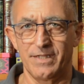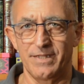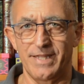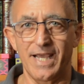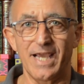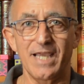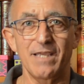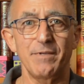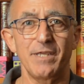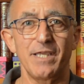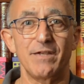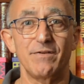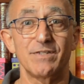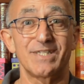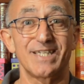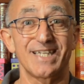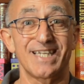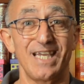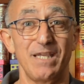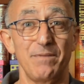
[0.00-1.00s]
The aim here is
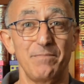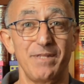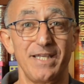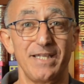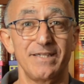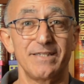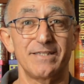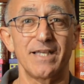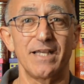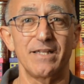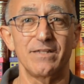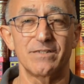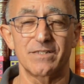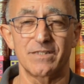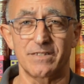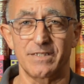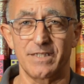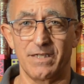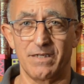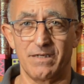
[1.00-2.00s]
to keep the
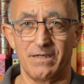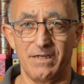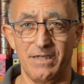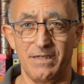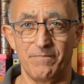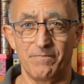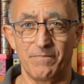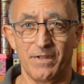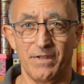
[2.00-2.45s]
intensity high.